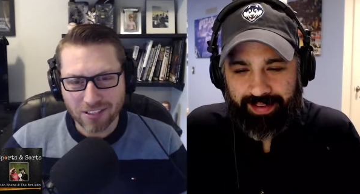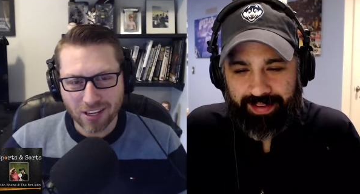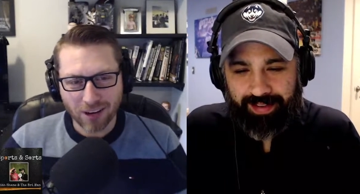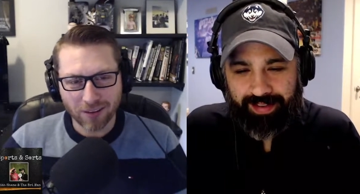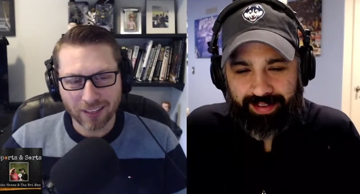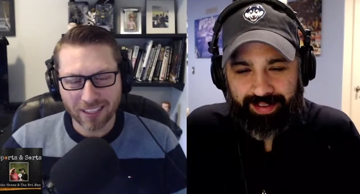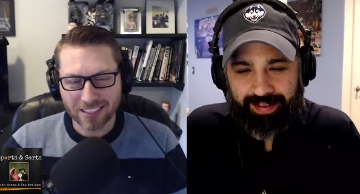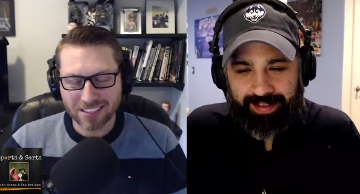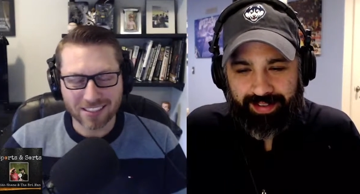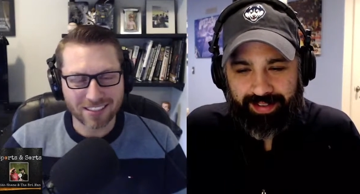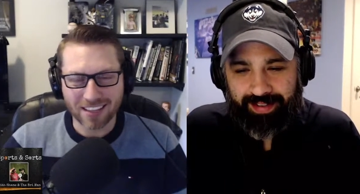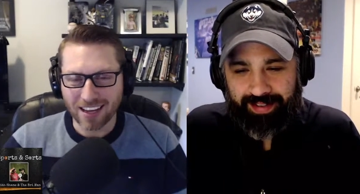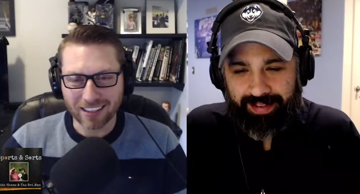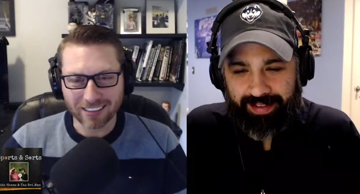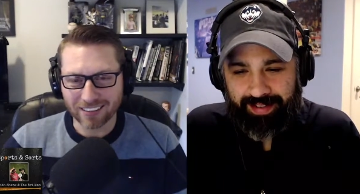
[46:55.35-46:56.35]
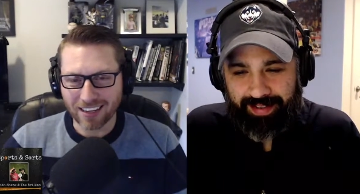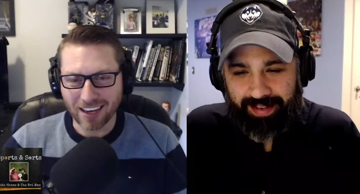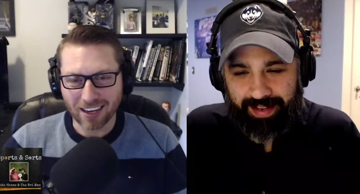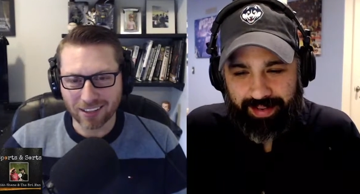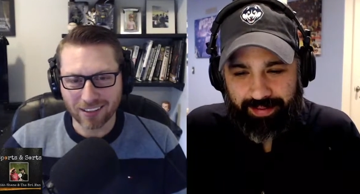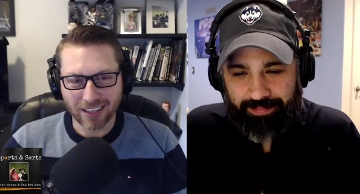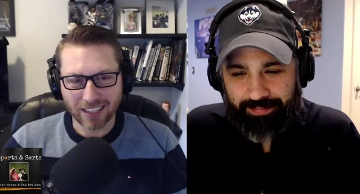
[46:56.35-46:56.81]
Speaker 1: is going. It's just
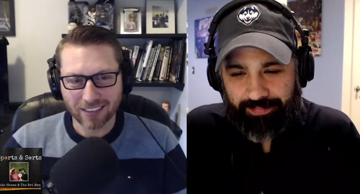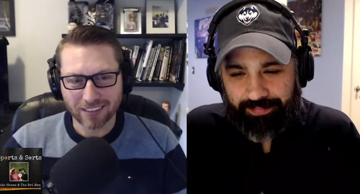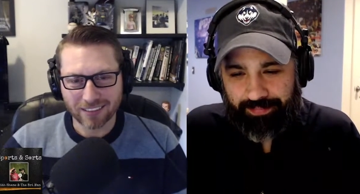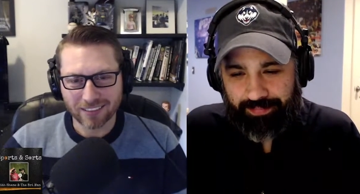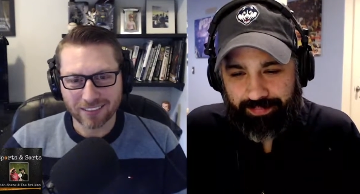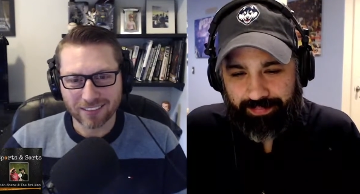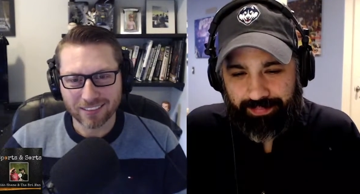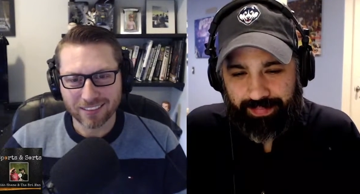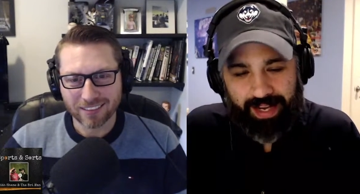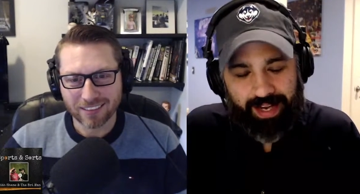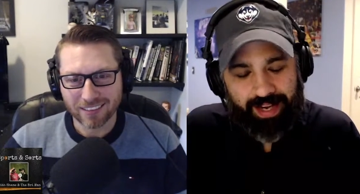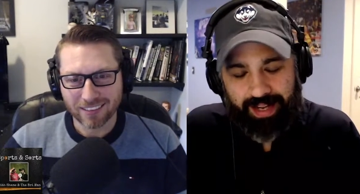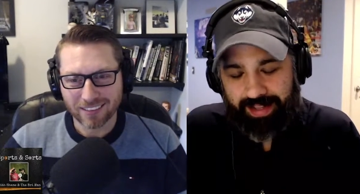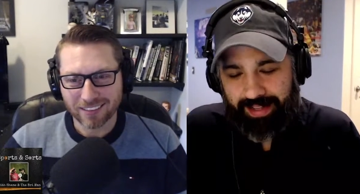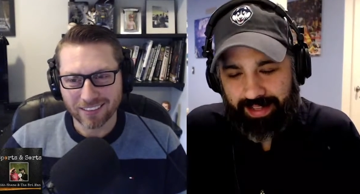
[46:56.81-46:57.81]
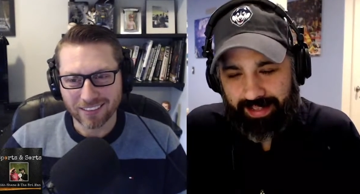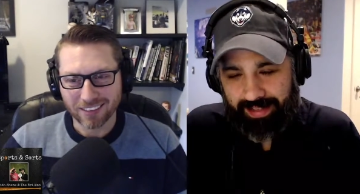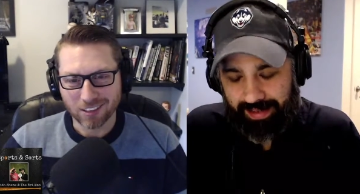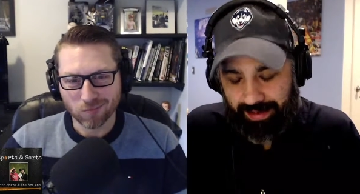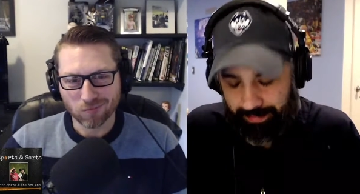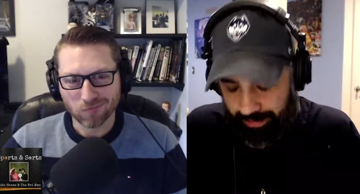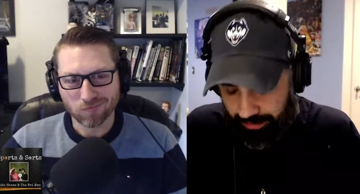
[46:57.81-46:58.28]
not great.
Speaker 2: Yeah, I
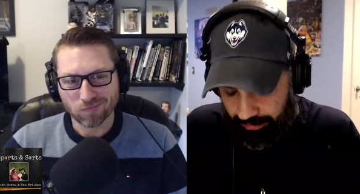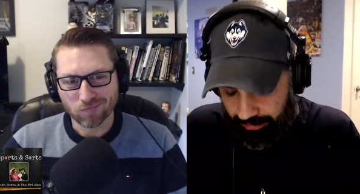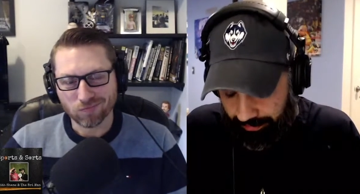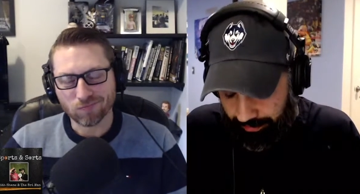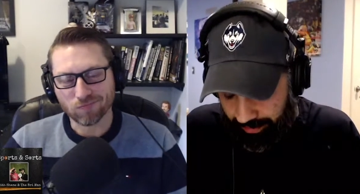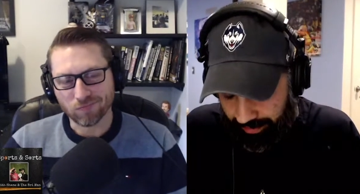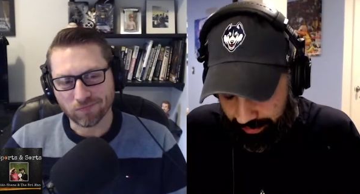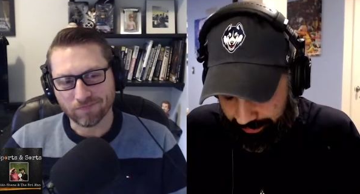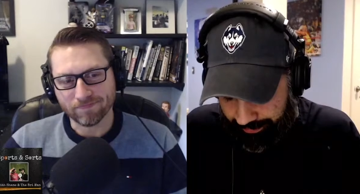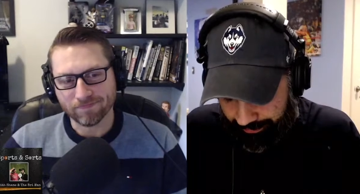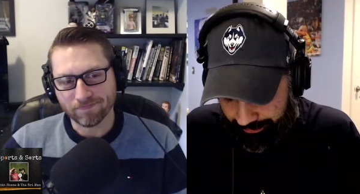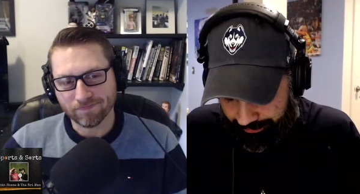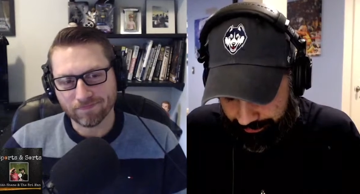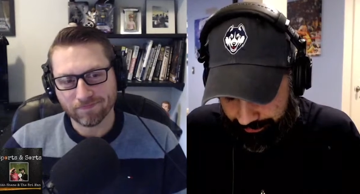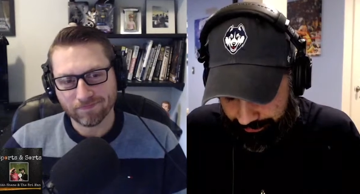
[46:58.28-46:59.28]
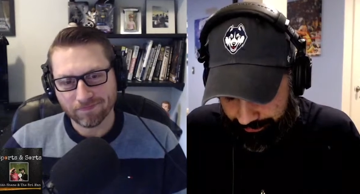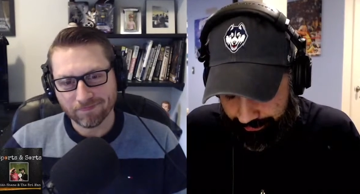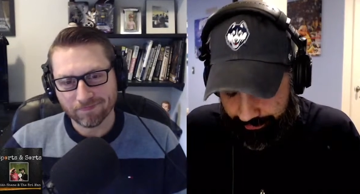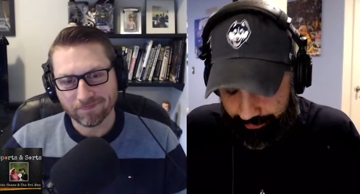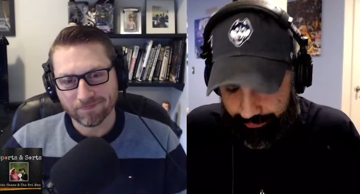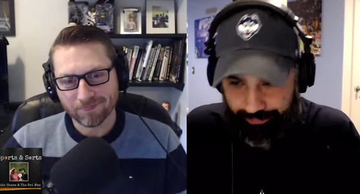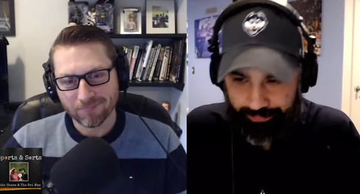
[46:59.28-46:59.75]
think it's going to be a rough week. Mm-hmm.
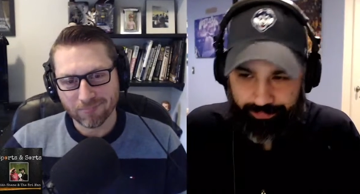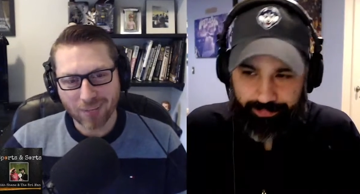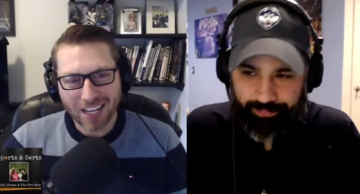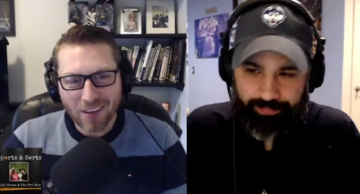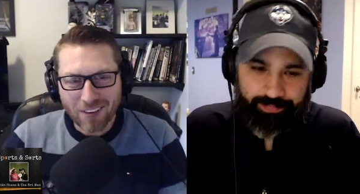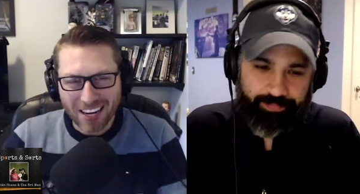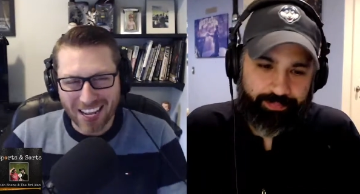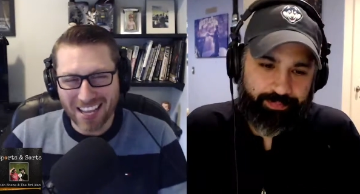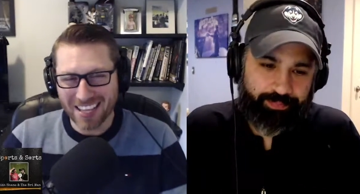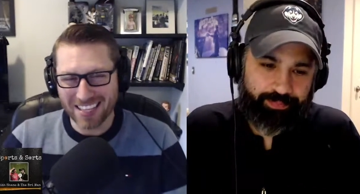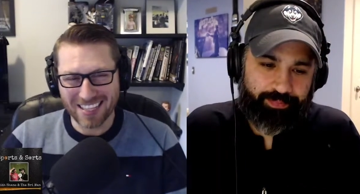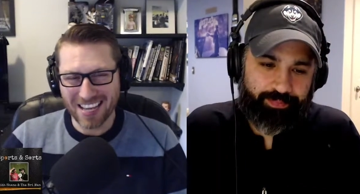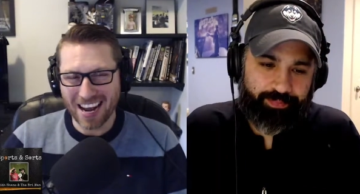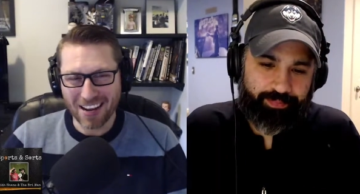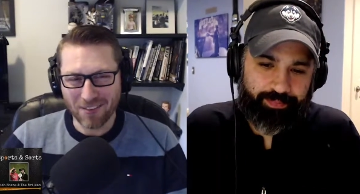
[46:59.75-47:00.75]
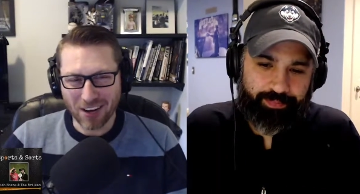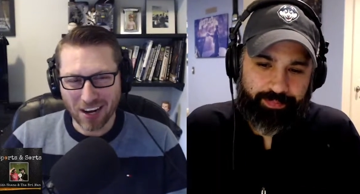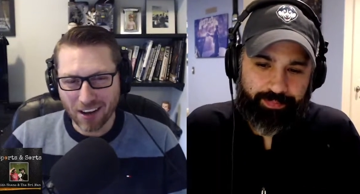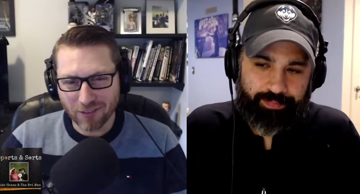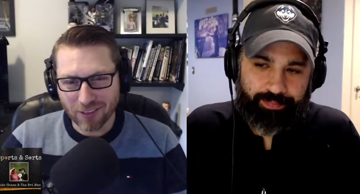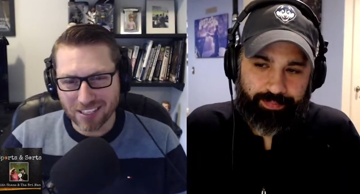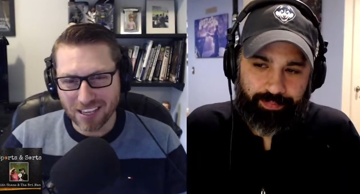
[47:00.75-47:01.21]
Speaker 1: But not even
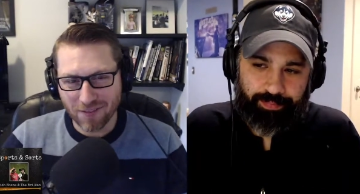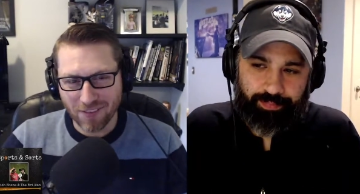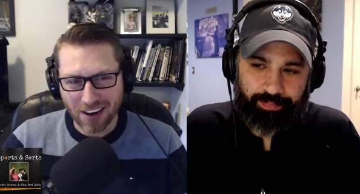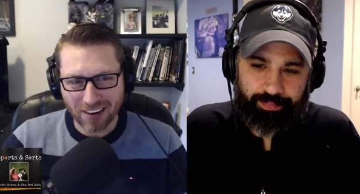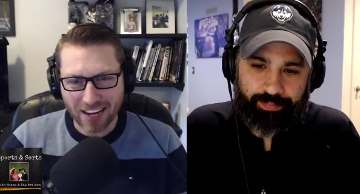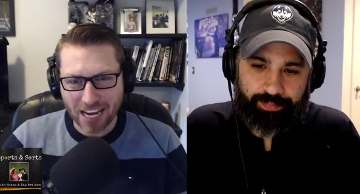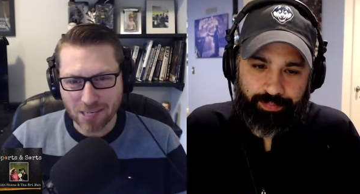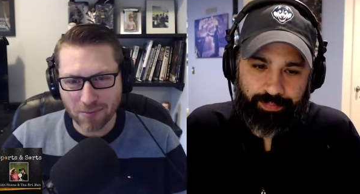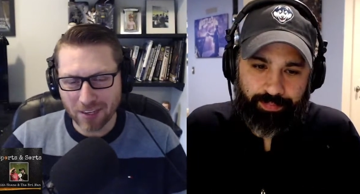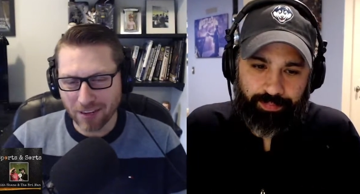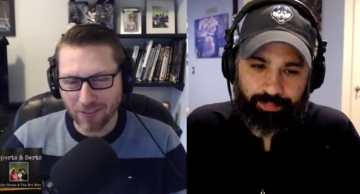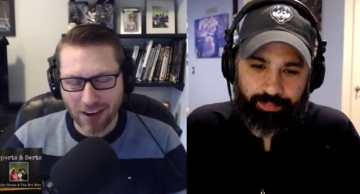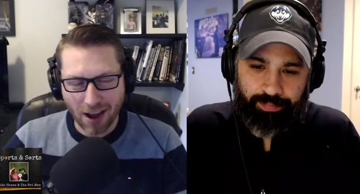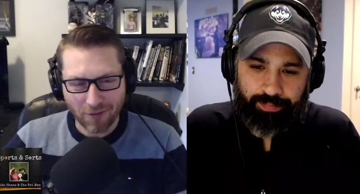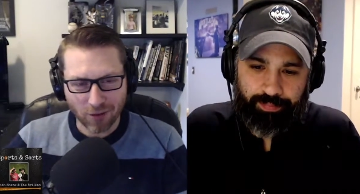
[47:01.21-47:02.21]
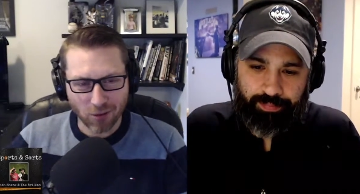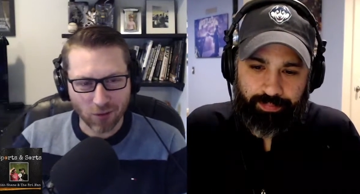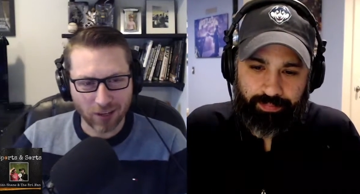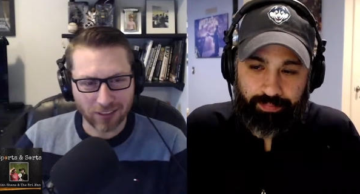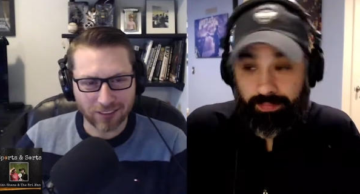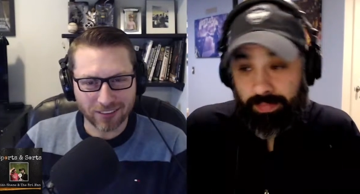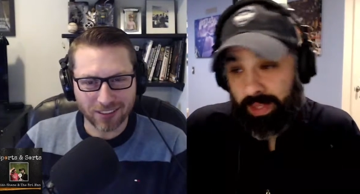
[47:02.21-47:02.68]
enough to say fire Cashman, even after
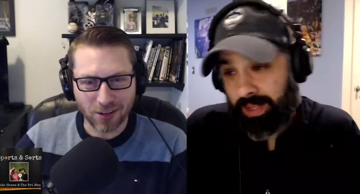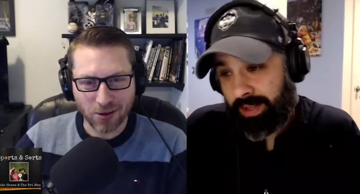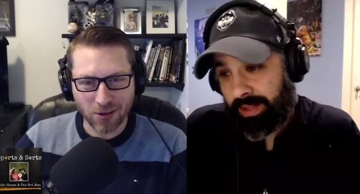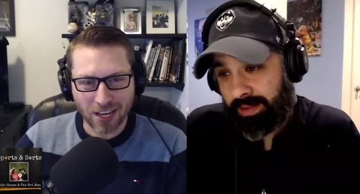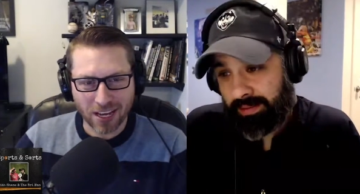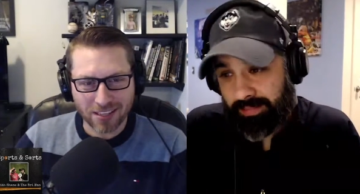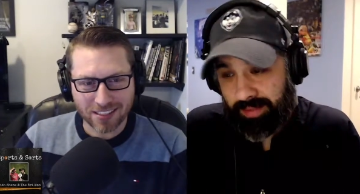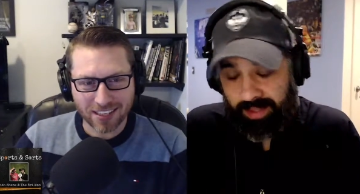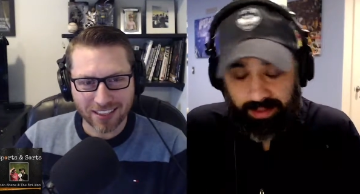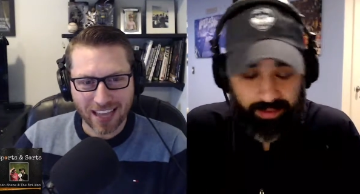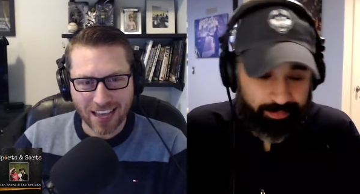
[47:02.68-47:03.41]
what Nunez did